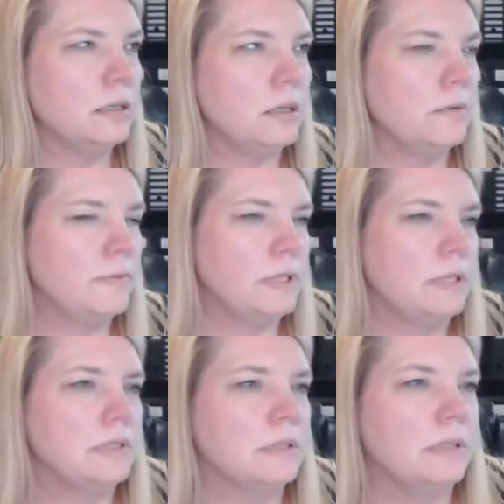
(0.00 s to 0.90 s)
hopefully
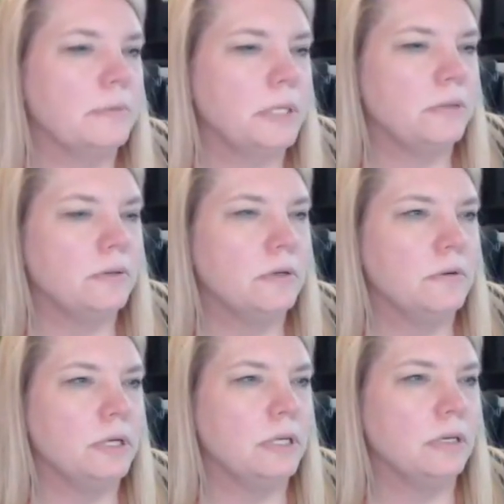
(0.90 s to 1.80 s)
this will let me do it
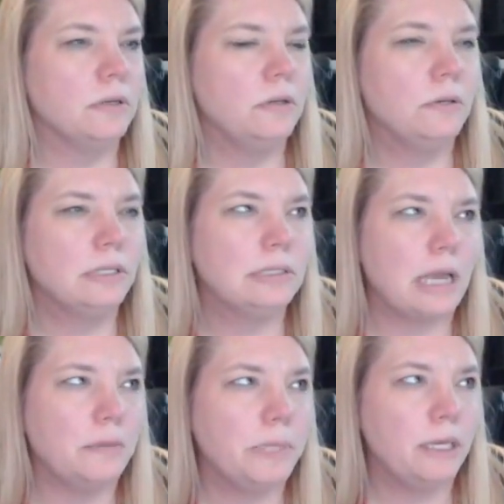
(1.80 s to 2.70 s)
right now, you can
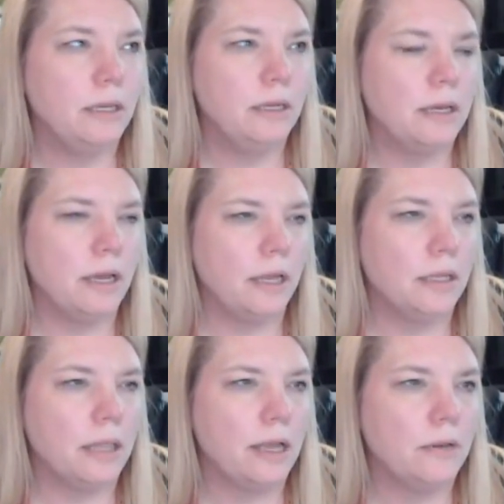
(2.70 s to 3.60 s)
type in
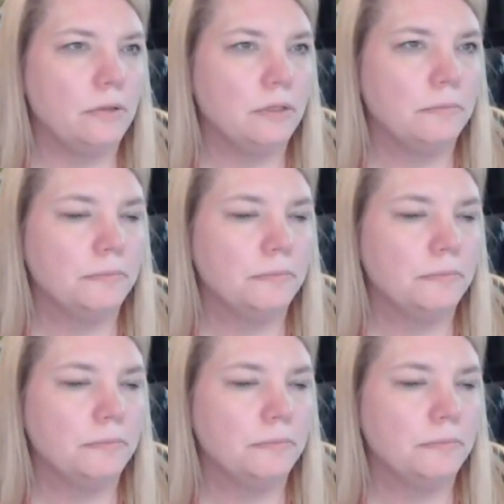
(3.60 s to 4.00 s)
iCloud